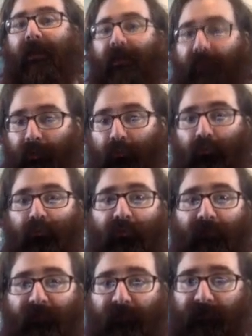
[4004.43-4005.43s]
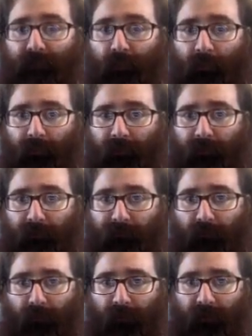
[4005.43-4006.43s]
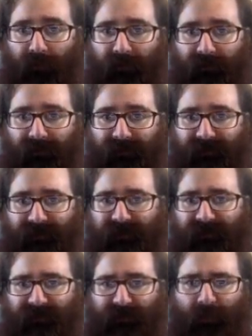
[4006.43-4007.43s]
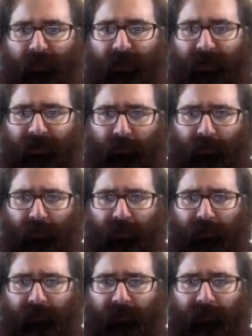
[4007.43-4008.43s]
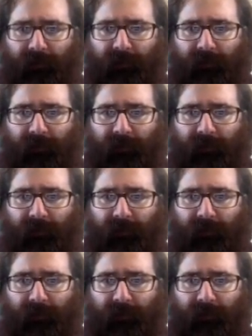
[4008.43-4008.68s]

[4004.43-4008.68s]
Inner derivative is what we're here for. Let's get this one out of the way, and then